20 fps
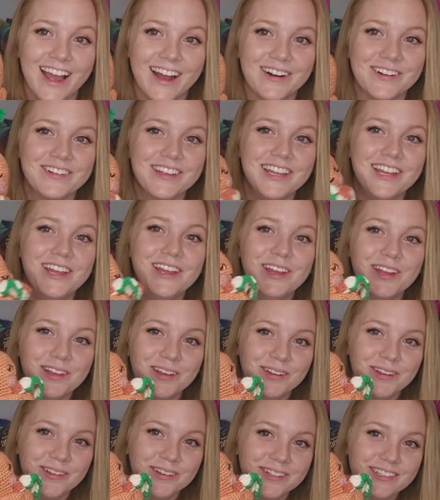How
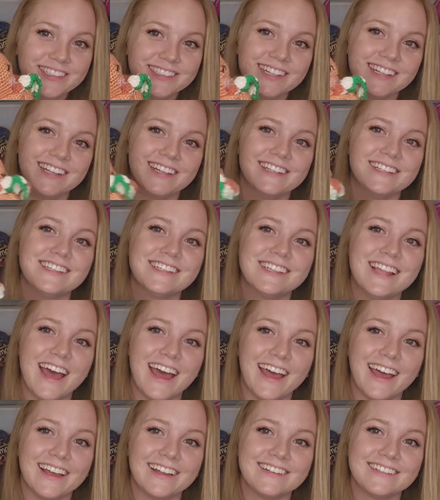cute is
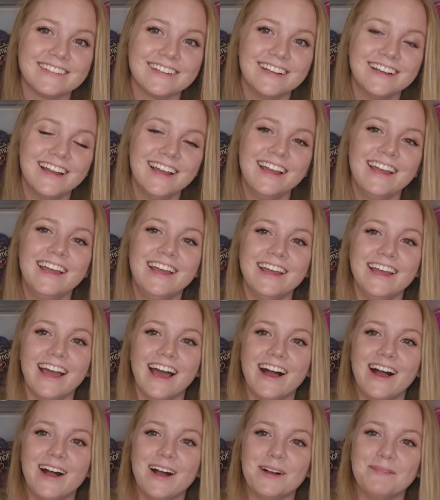that?
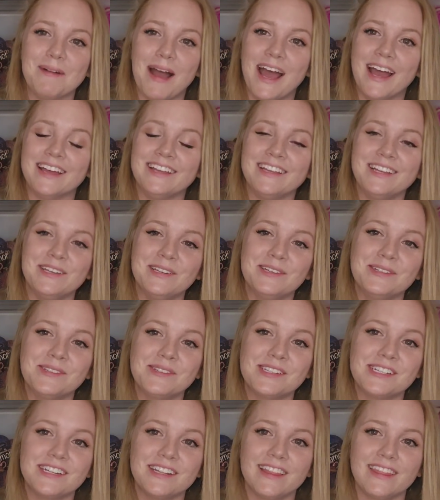I
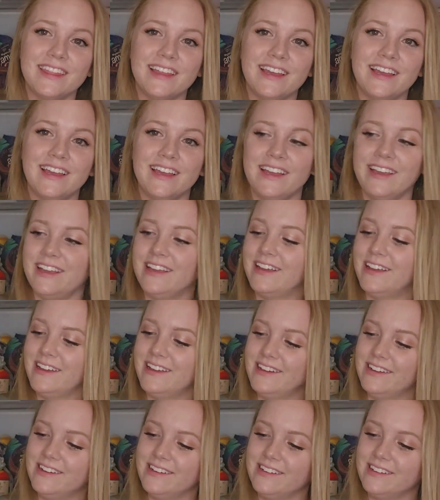used the
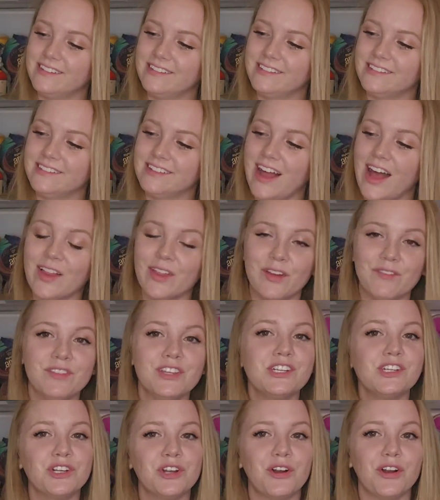I
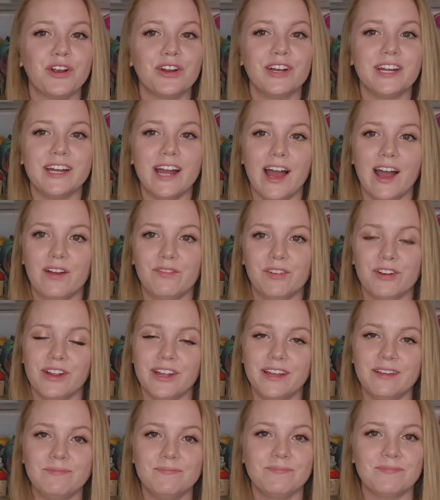Love This yarn in
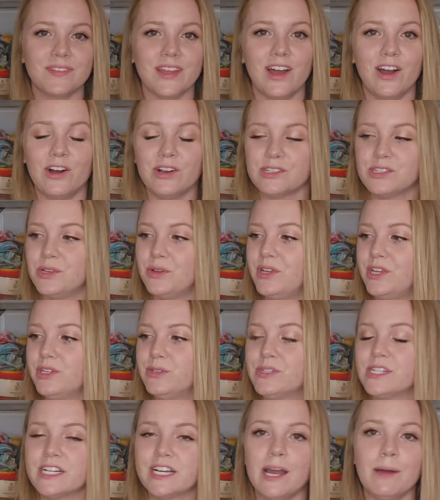Ivory. I also
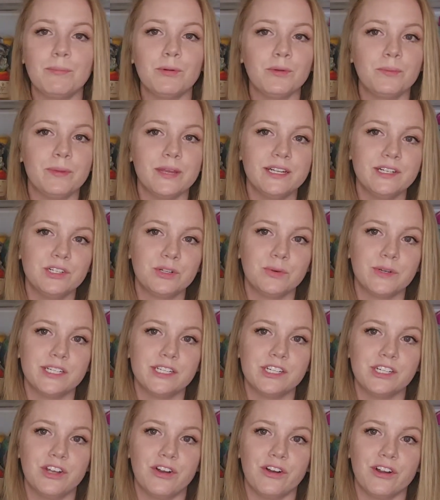used a couple big
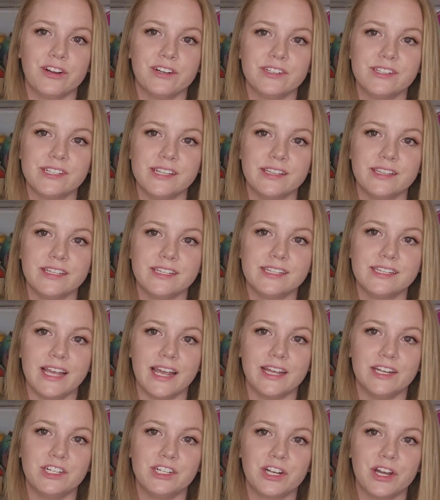twist yarns in the
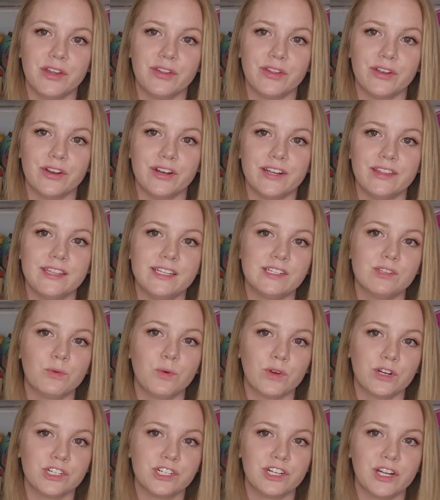sage color and in this
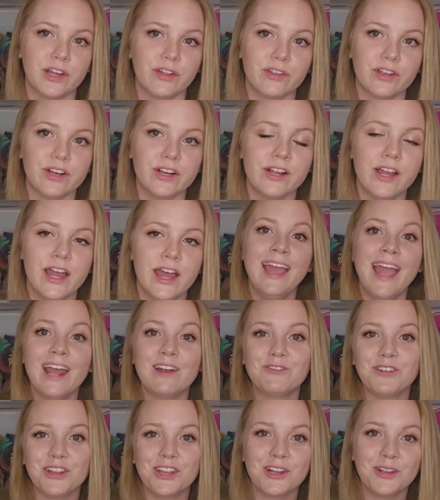orange color.
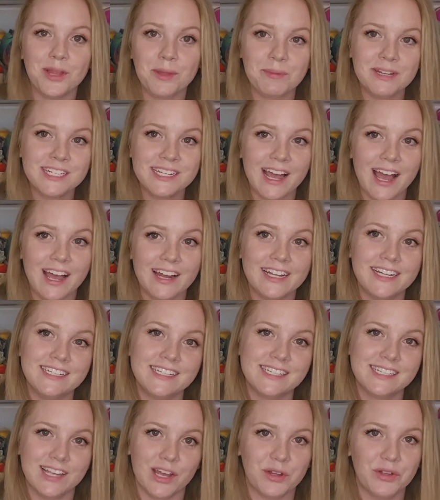And for the Clementine
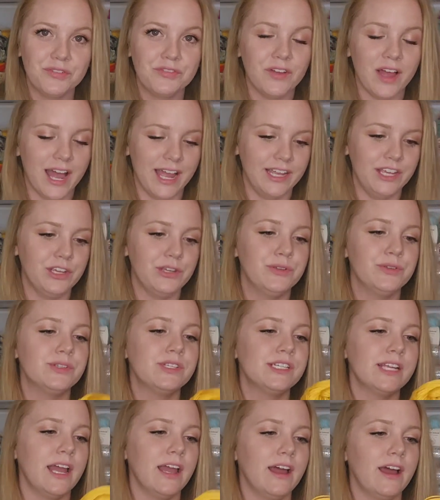itself, I
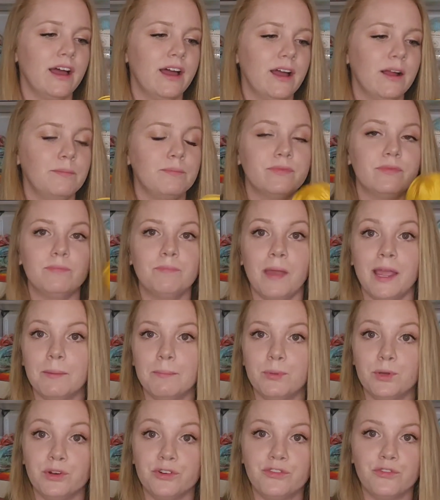used
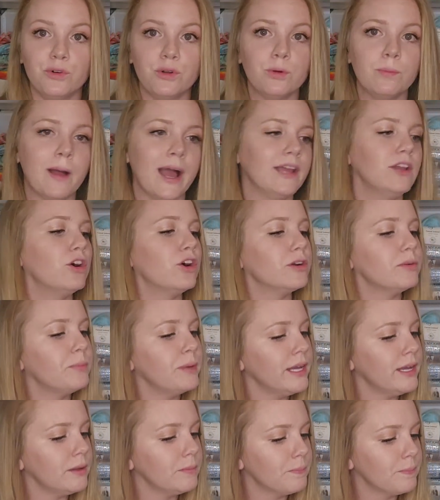Bambootiful by
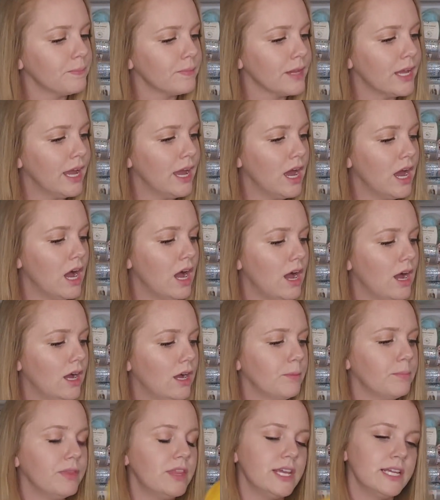YarnBee.
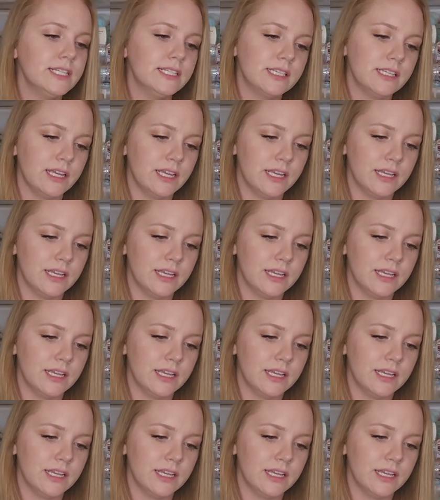This